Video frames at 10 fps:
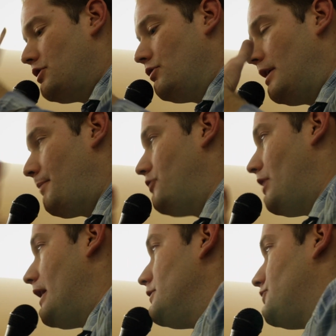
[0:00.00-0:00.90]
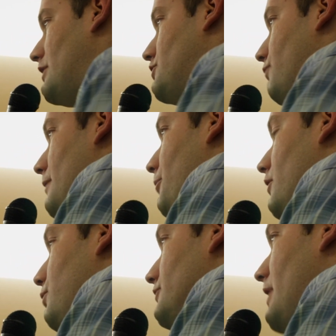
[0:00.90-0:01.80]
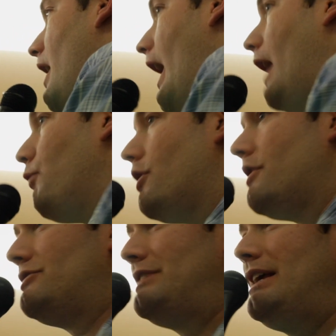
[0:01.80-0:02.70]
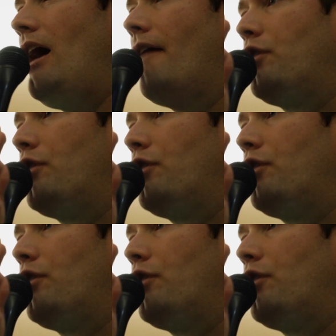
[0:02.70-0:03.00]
to do in my Dragon Sanctuary book was I wanted to see a